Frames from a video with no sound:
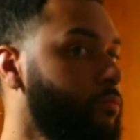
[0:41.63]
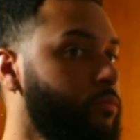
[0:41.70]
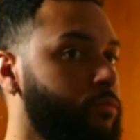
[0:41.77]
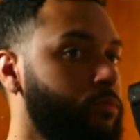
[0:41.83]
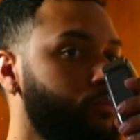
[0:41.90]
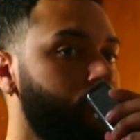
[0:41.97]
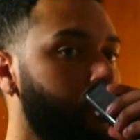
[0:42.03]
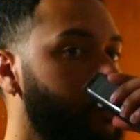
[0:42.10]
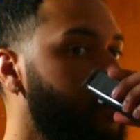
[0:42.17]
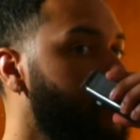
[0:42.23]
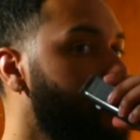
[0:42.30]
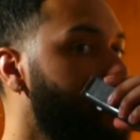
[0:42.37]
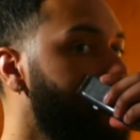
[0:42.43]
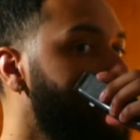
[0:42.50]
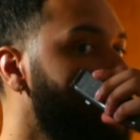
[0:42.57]
So
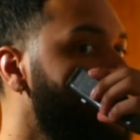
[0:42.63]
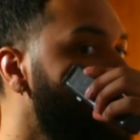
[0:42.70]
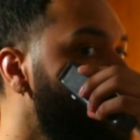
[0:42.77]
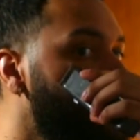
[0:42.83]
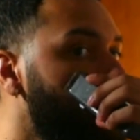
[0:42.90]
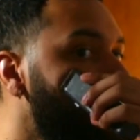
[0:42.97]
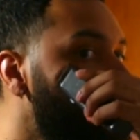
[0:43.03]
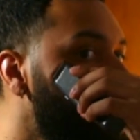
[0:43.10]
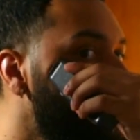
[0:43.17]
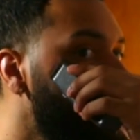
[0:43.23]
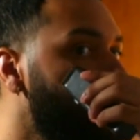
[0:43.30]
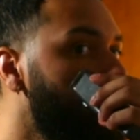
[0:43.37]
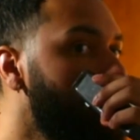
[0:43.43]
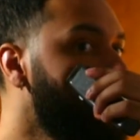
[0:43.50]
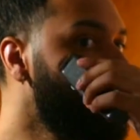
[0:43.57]
before I start to do my
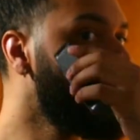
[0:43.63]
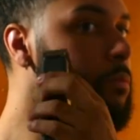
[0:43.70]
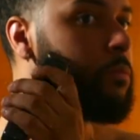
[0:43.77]
beard care,